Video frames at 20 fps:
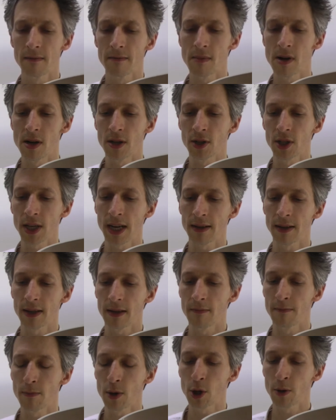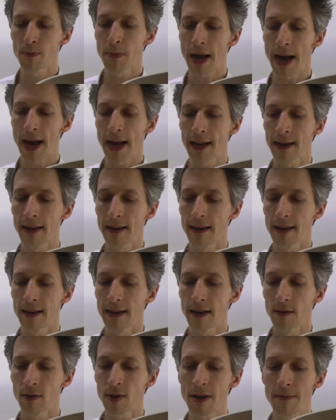Miles shouted and pushed back.
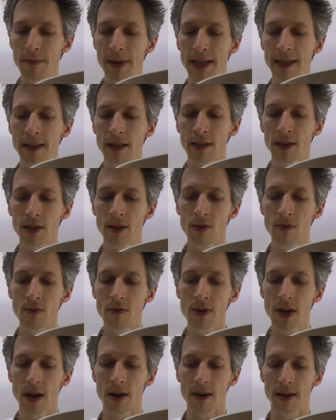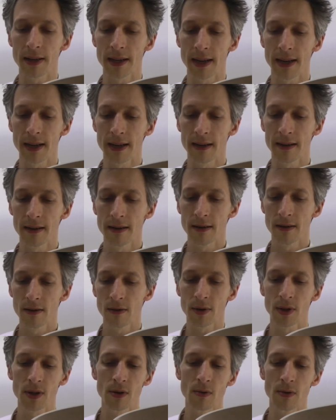It was like being in the schoolyard again,
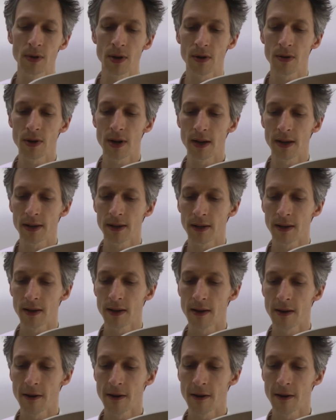or school toilets.